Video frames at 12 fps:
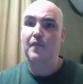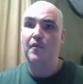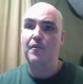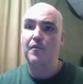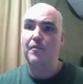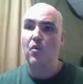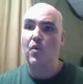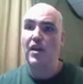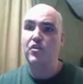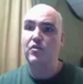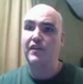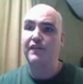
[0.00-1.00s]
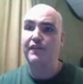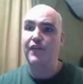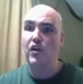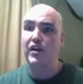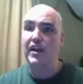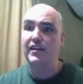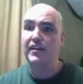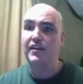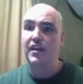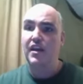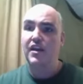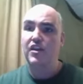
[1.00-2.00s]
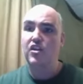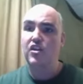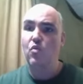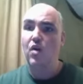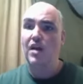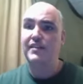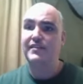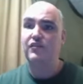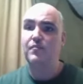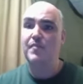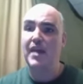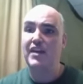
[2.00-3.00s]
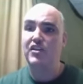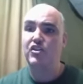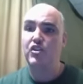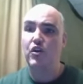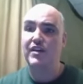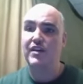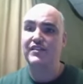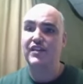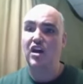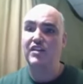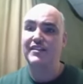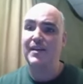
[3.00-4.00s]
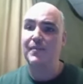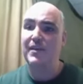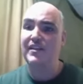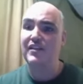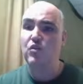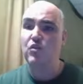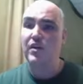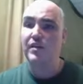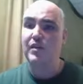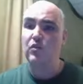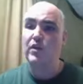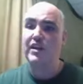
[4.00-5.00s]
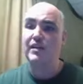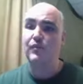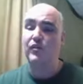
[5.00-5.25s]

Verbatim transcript: but when you convert it, you want to make sure it's on something that's going to be readable.